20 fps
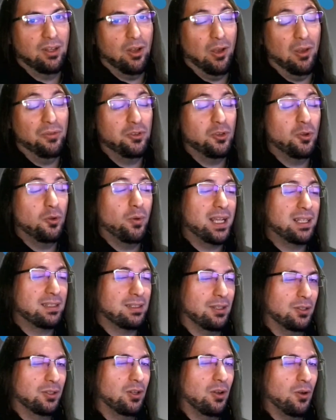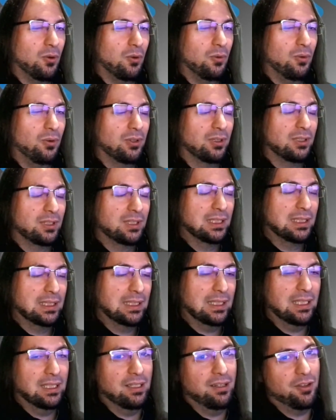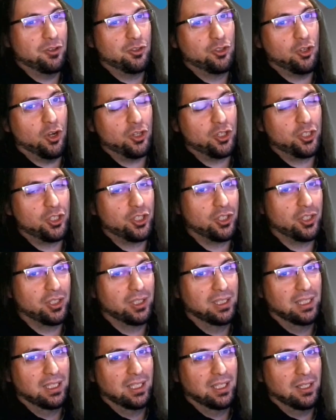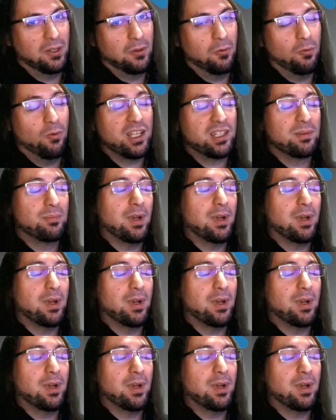A few weeks ago, Josh was